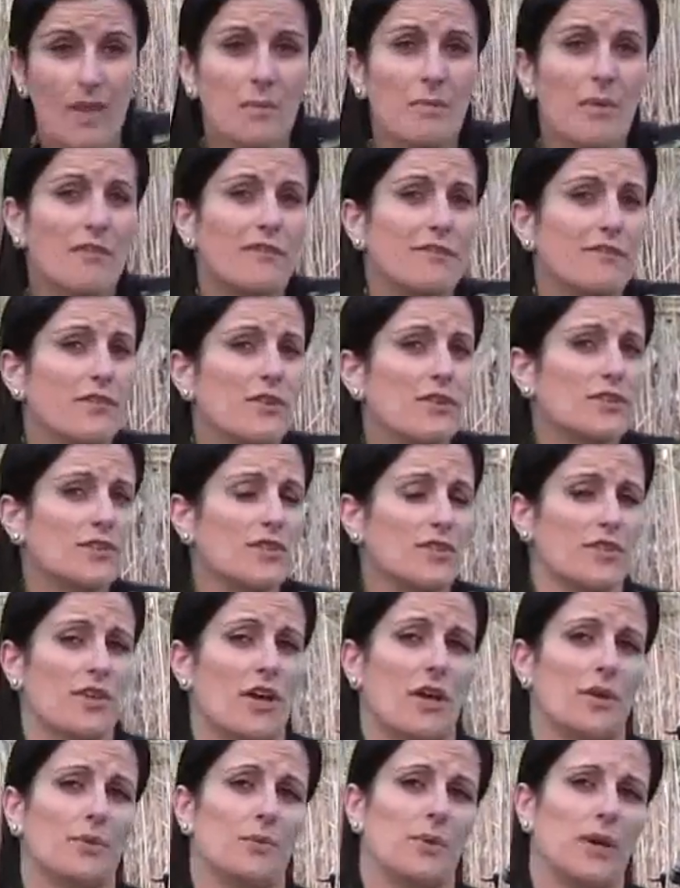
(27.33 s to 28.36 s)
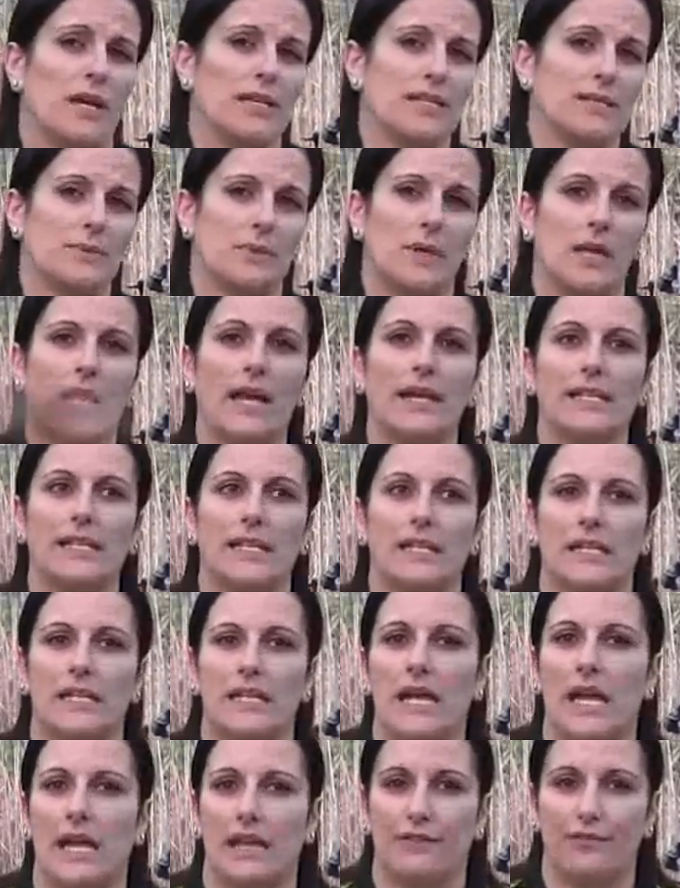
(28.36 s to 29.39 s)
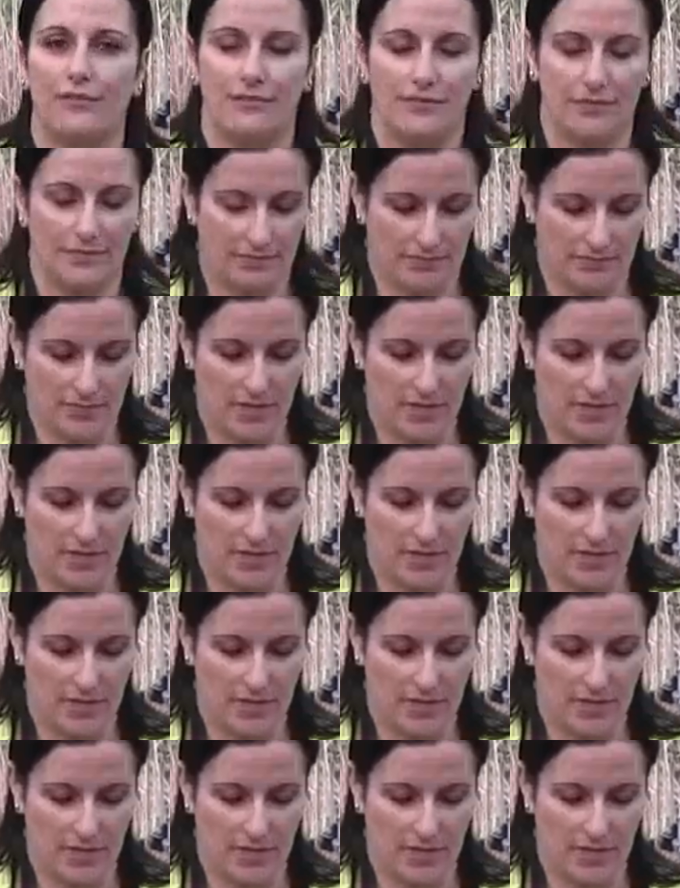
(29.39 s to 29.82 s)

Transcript: My first thought was, well, I need a knife.